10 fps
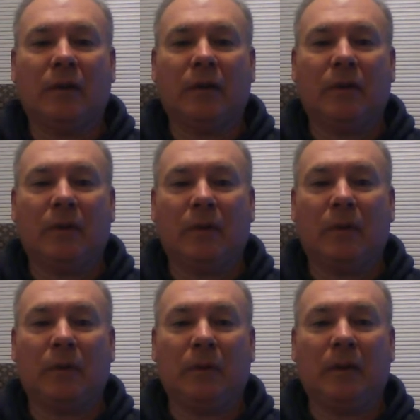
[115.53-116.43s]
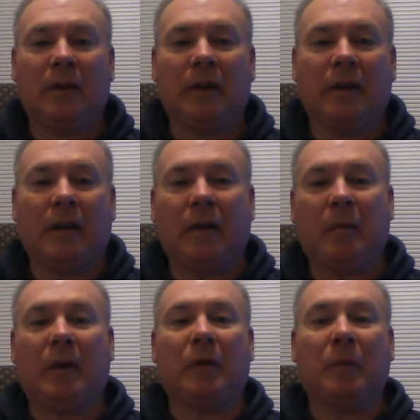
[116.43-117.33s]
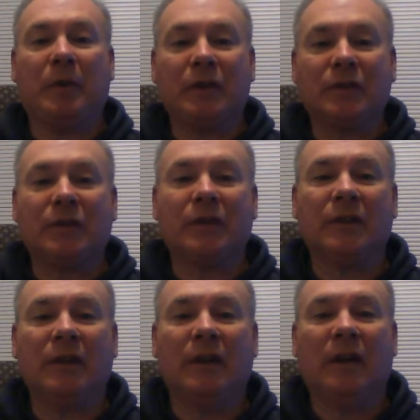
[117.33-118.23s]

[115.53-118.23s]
to get a mental picture